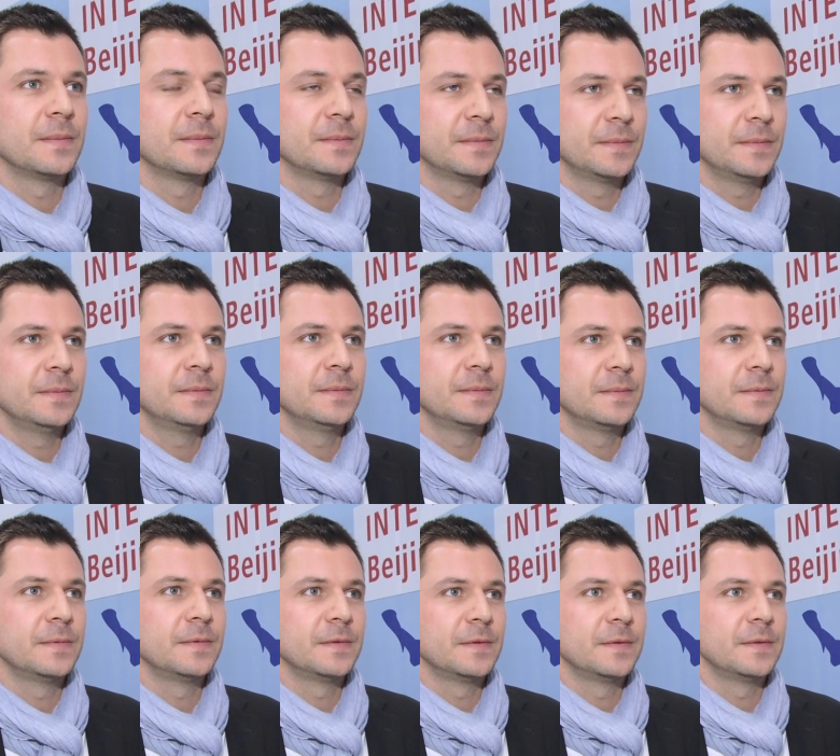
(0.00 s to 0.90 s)
them
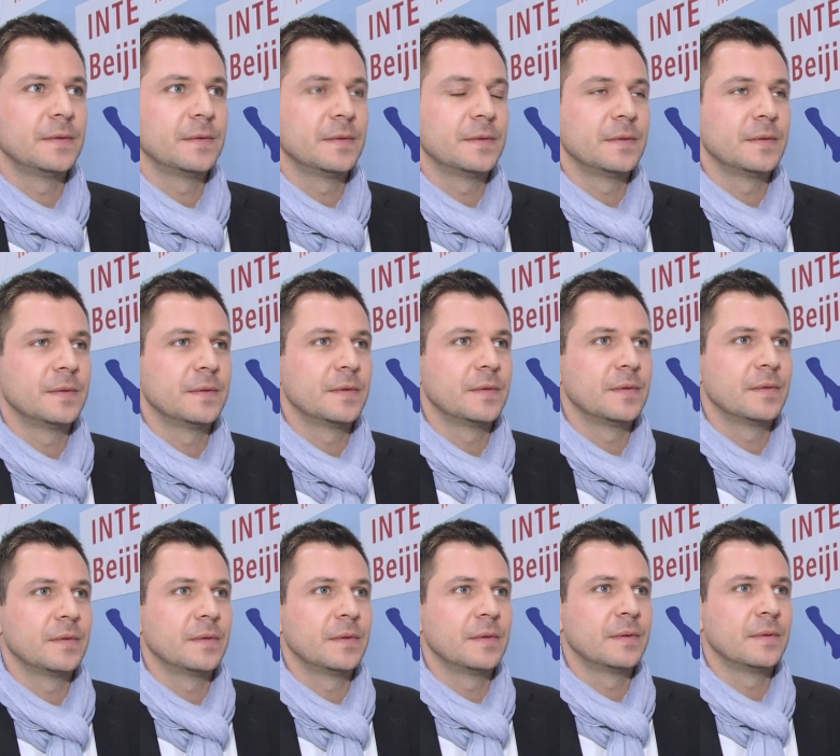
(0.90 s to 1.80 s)
uh, in the next
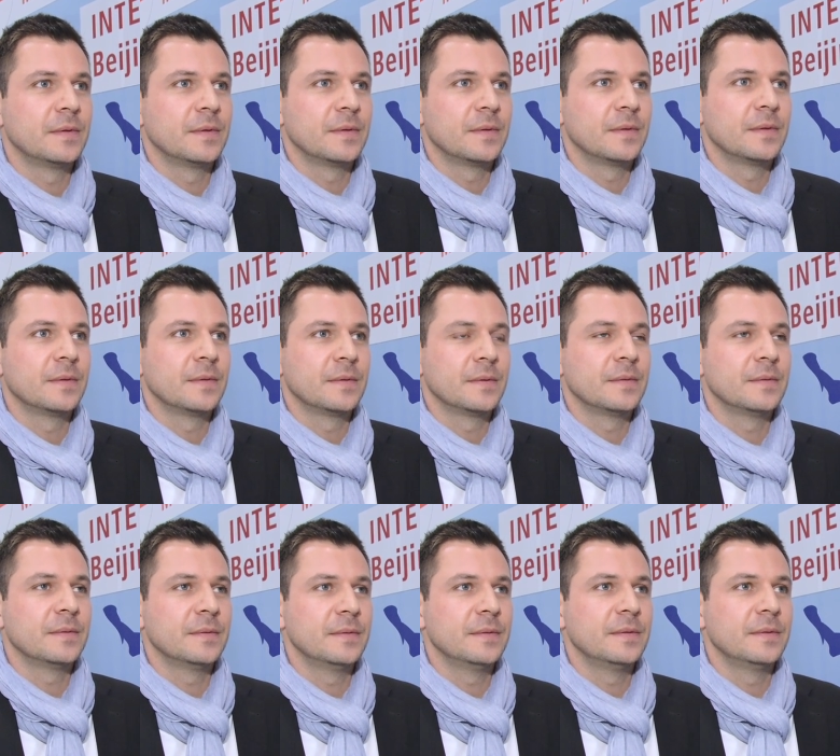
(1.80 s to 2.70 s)
weeks and
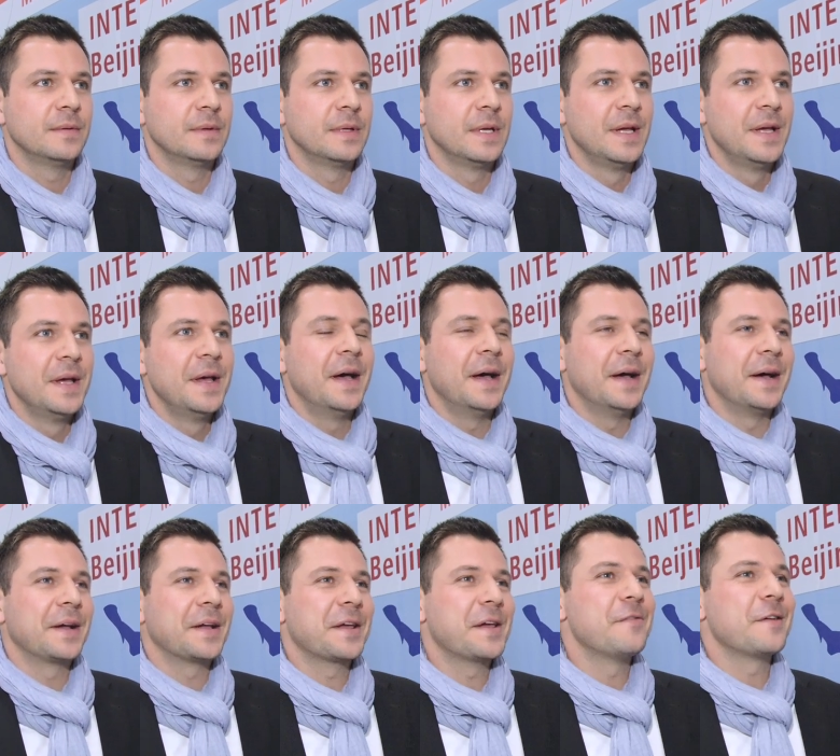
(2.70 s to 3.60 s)
months.
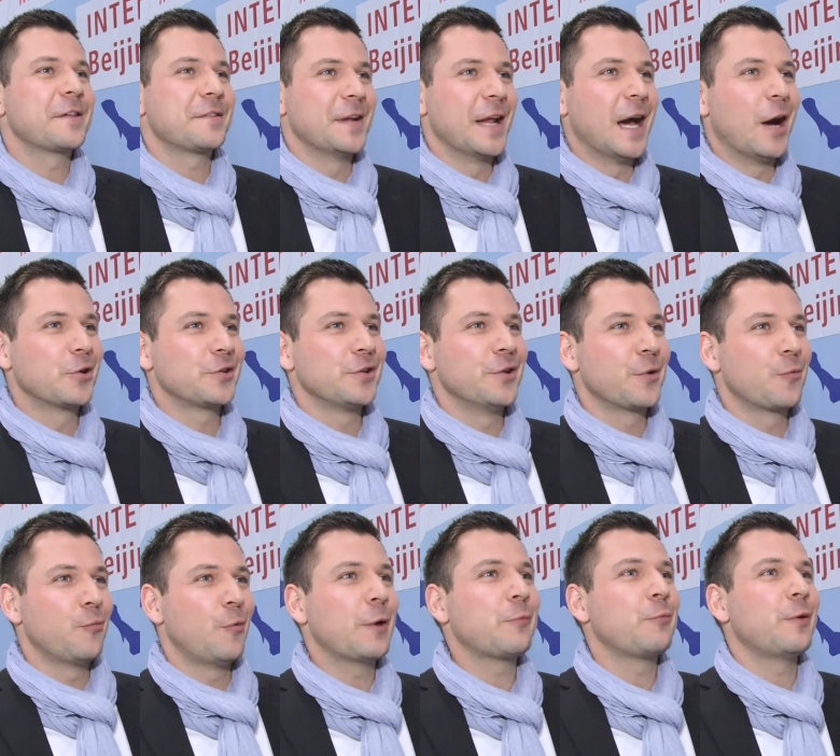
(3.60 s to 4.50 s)
Uh, give us an outlook.
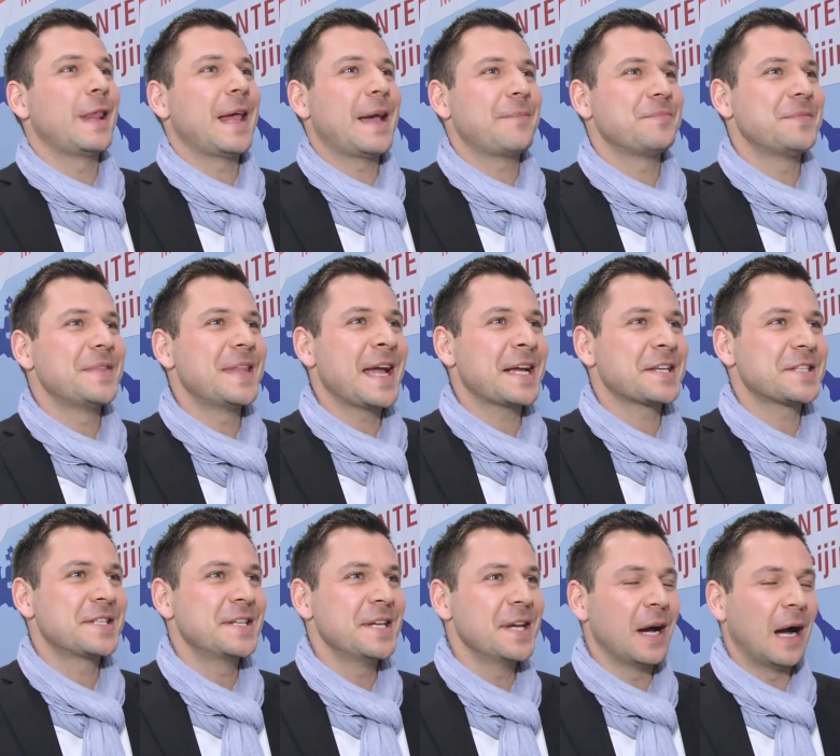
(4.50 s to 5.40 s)
What will happen
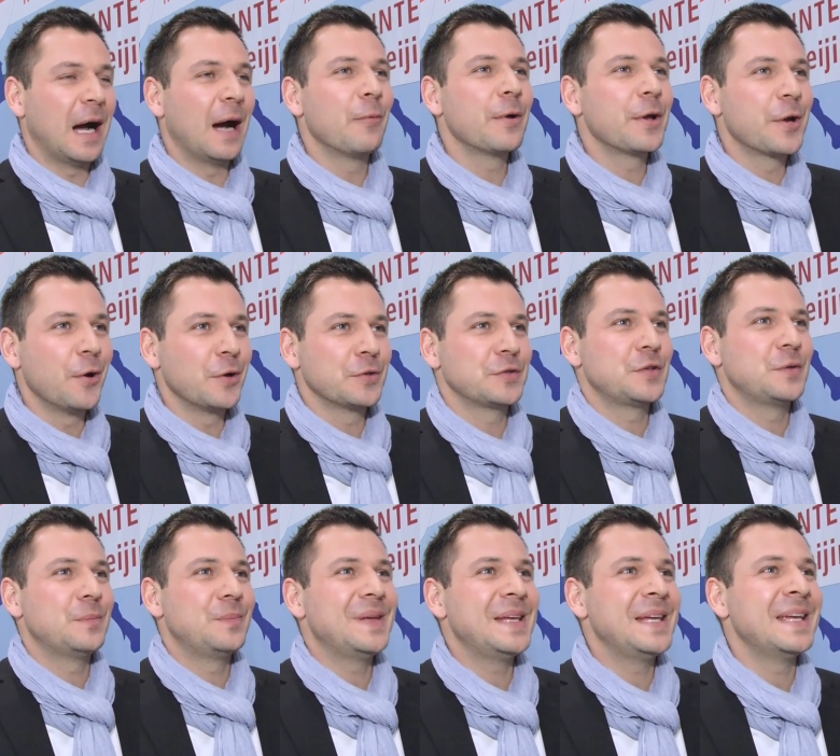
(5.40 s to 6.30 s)
next year? Are we going
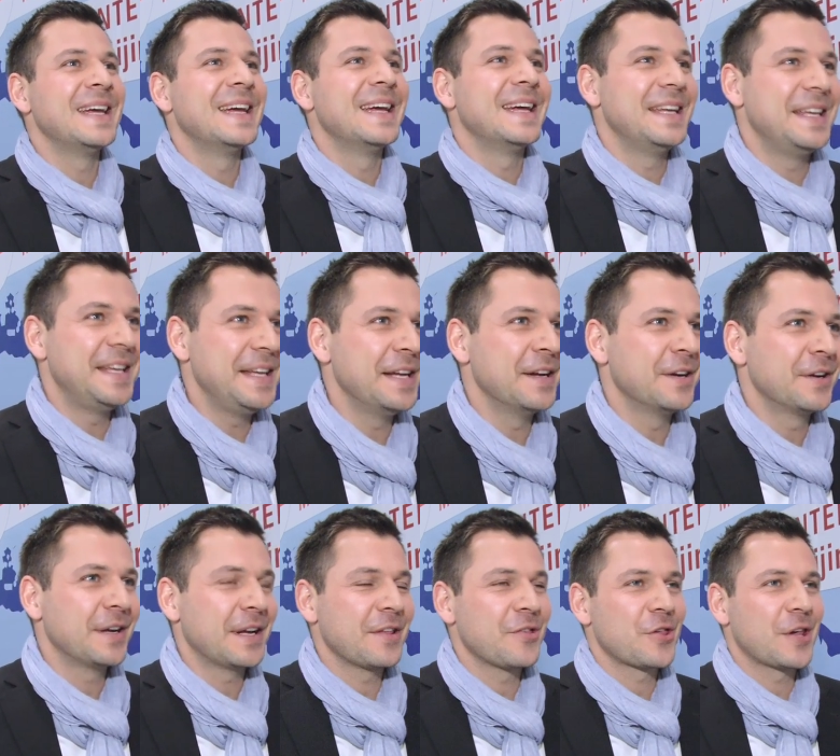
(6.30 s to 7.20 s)
to be
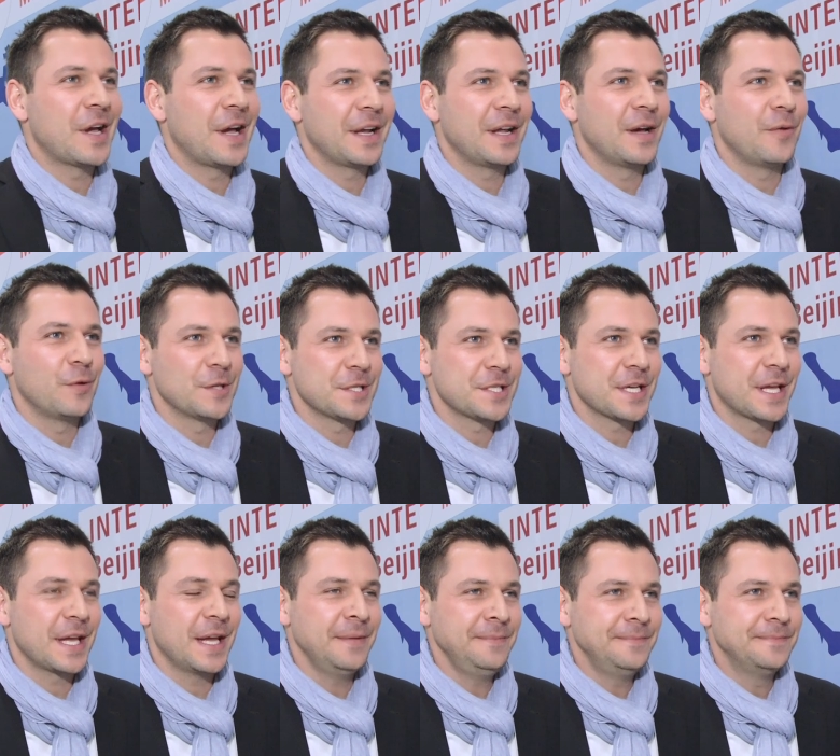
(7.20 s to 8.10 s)
here in China once
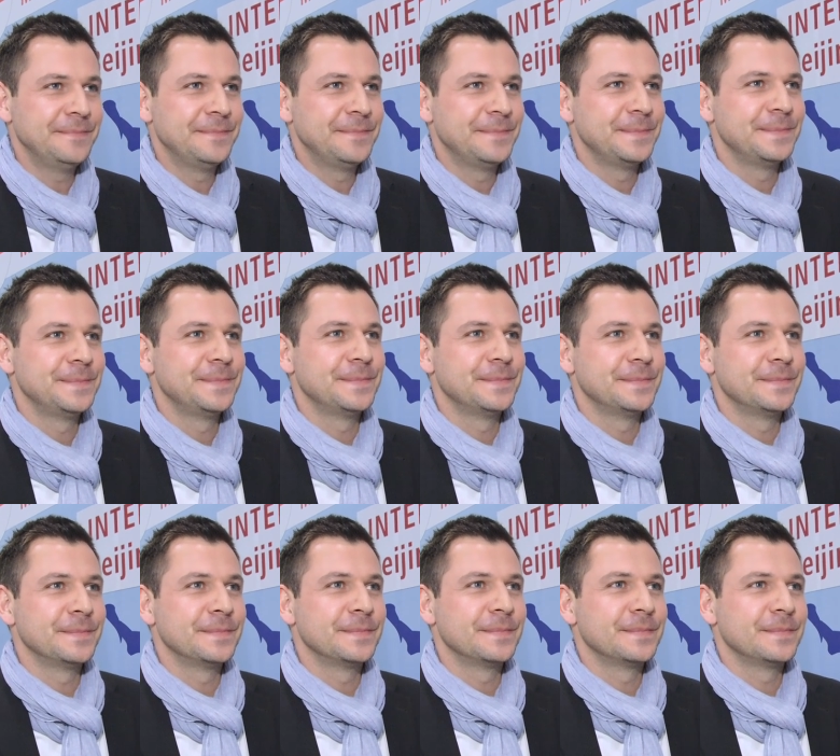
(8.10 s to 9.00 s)
again?
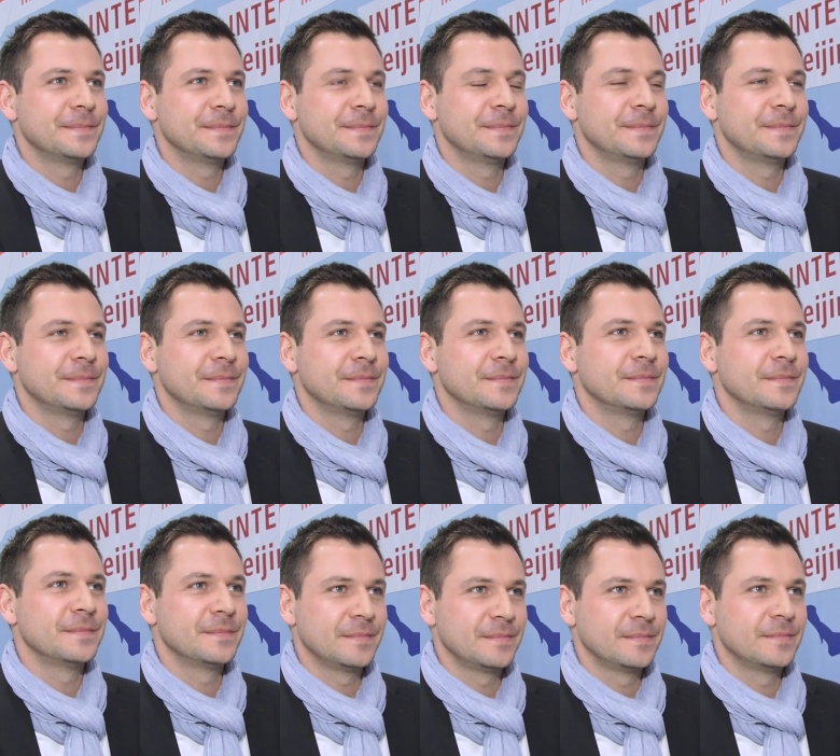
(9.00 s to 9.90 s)
Yeah, uh,
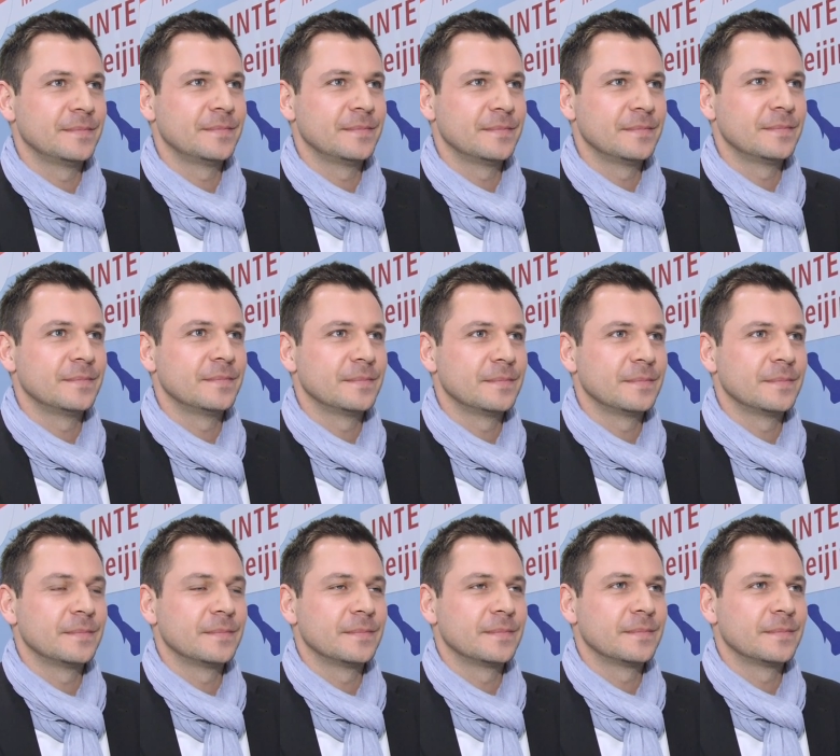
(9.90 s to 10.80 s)
so it's the first
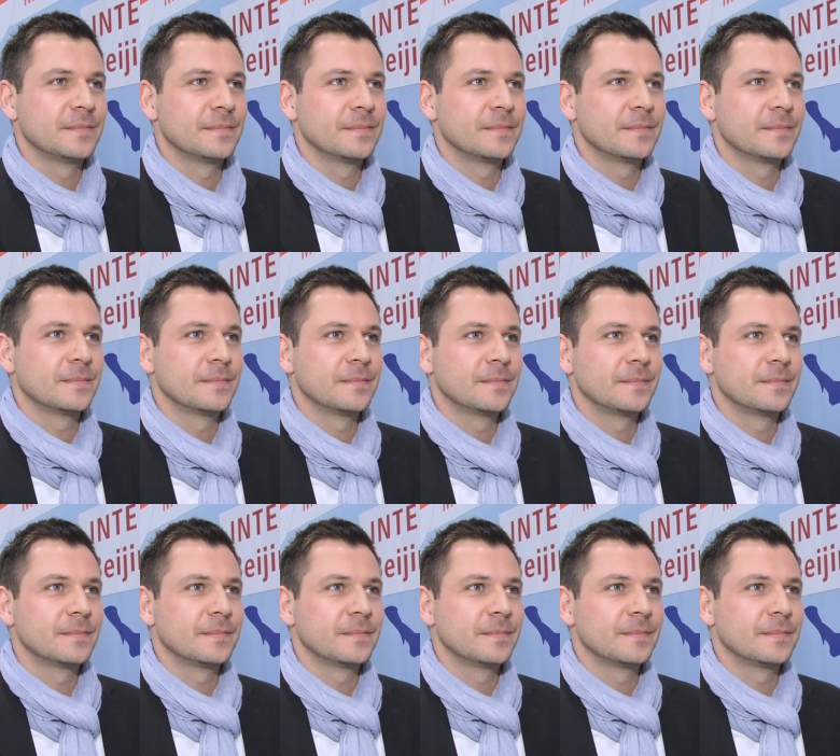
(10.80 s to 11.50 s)
time for us here